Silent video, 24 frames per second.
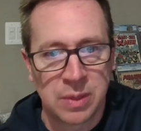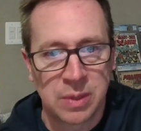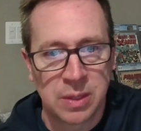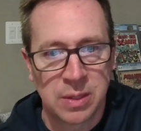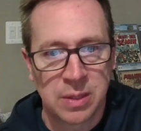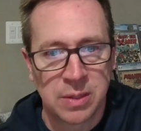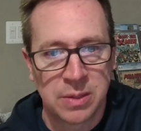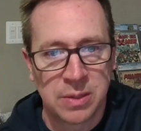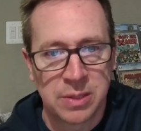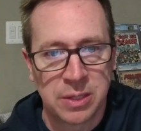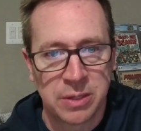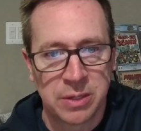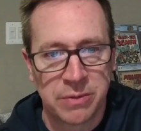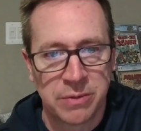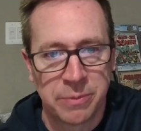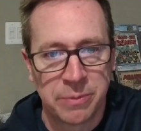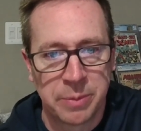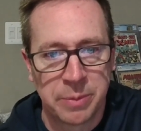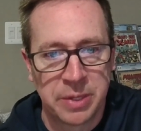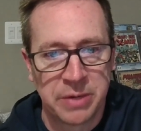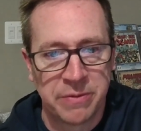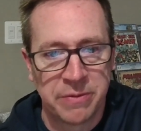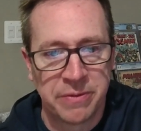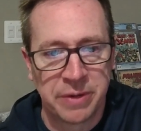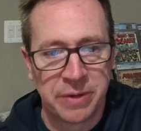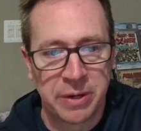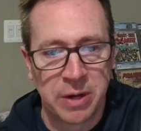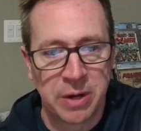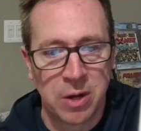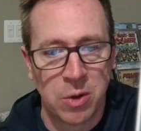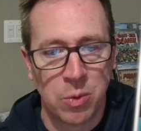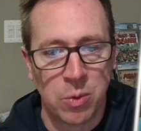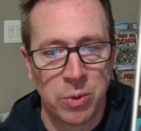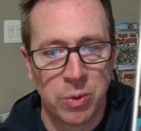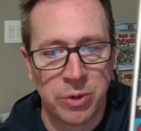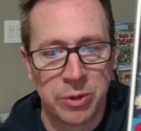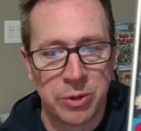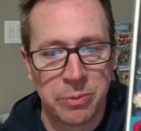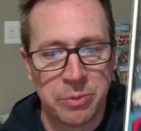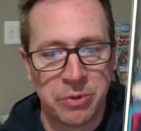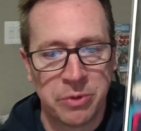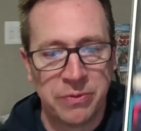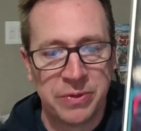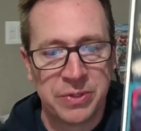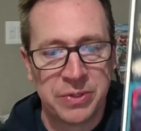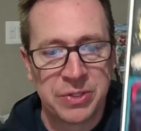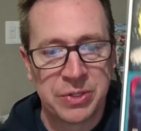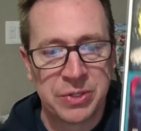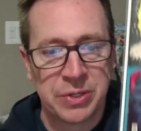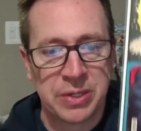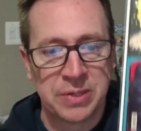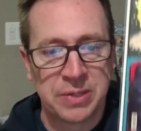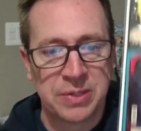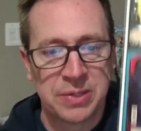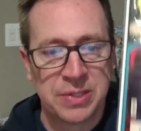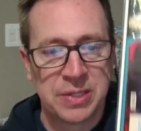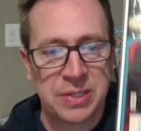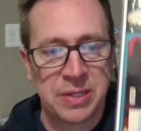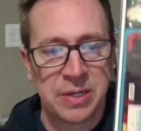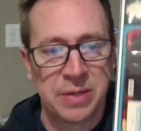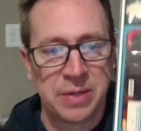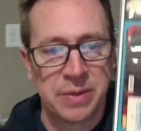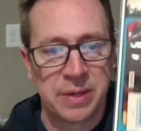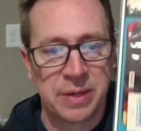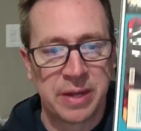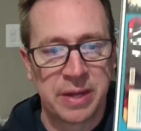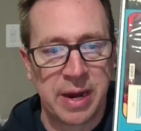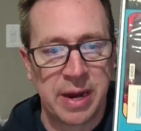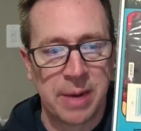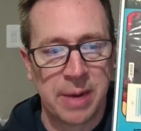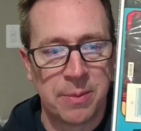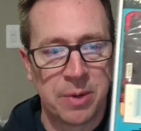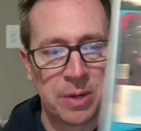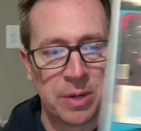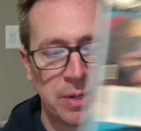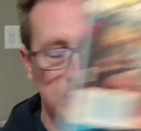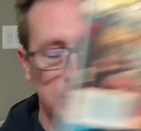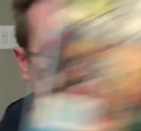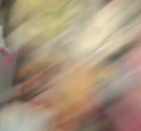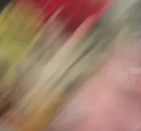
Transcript: It's hard for me to figure out where to move it so you can see it in the camera.